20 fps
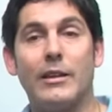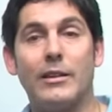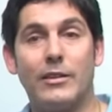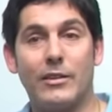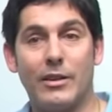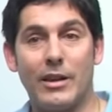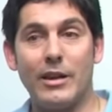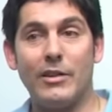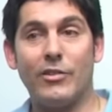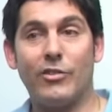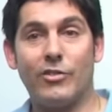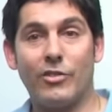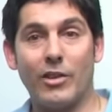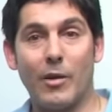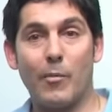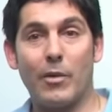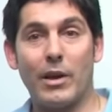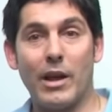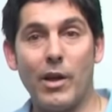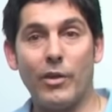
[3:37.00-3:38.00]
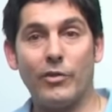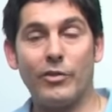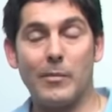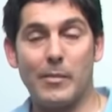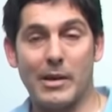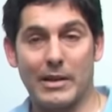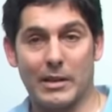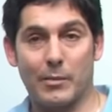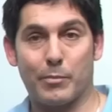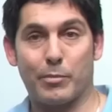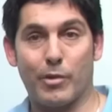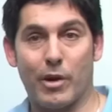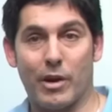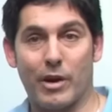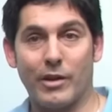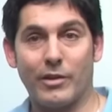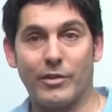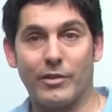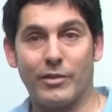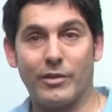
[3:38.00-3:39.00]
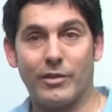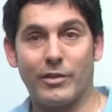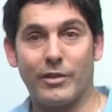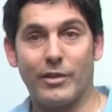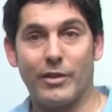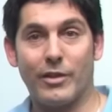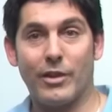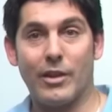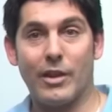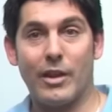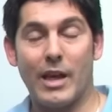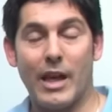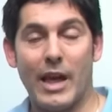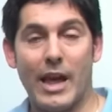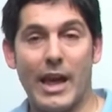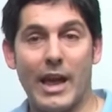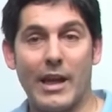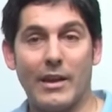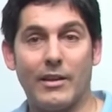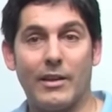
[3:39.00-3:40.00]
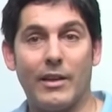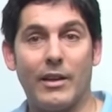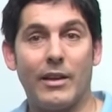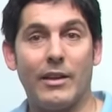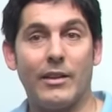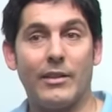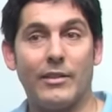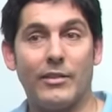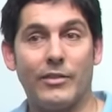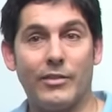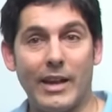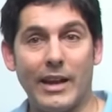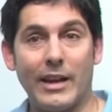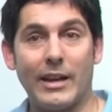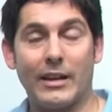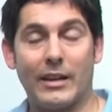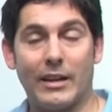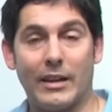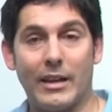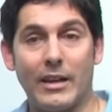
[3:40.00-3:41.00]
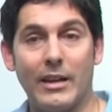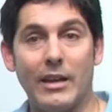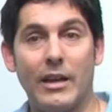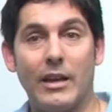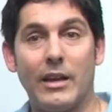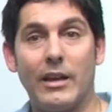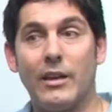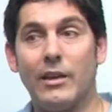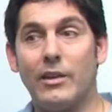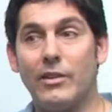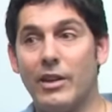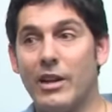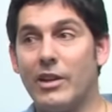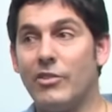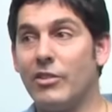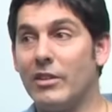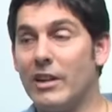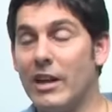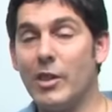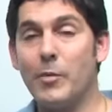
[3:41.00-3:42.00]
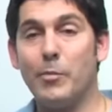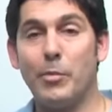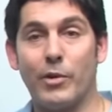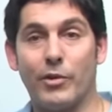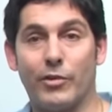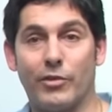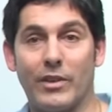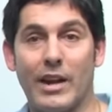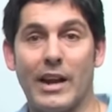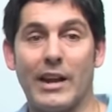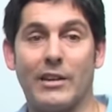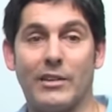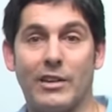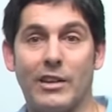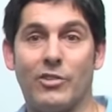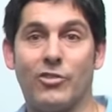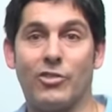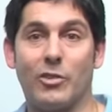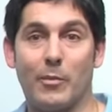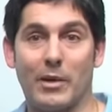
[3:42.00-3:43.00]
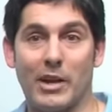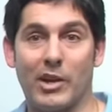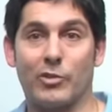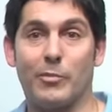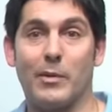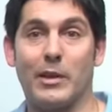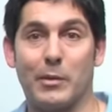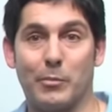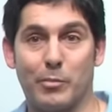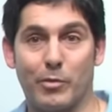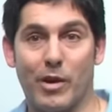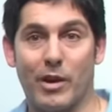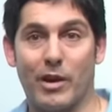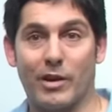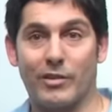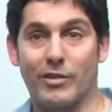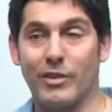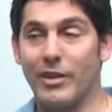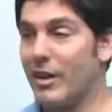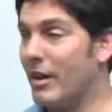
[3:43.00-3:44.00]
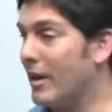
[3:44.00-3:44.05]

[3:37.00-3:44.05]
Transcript: teach someone else about the product, and secondly, teach another person how to teach someone else about the product.